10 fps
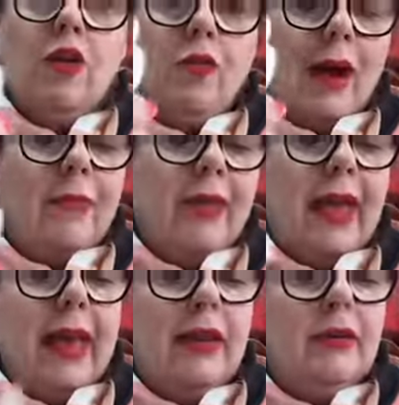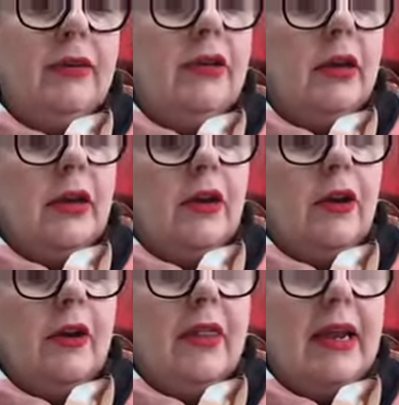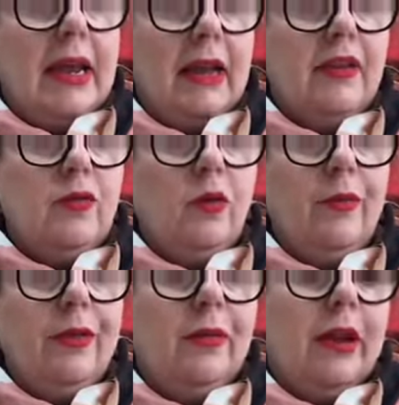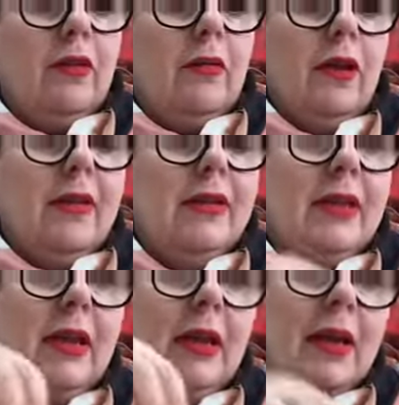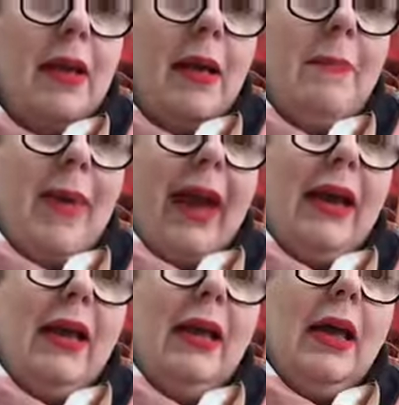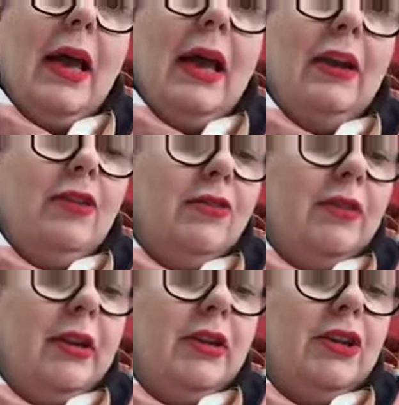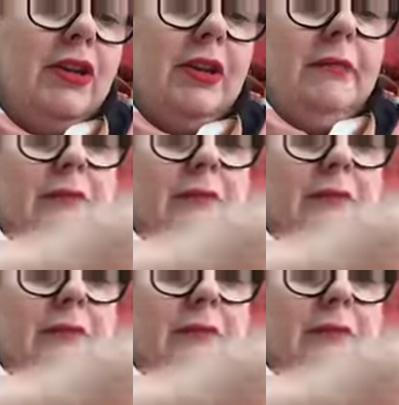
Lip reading: grab the end, go to the next warp thread across, back under it,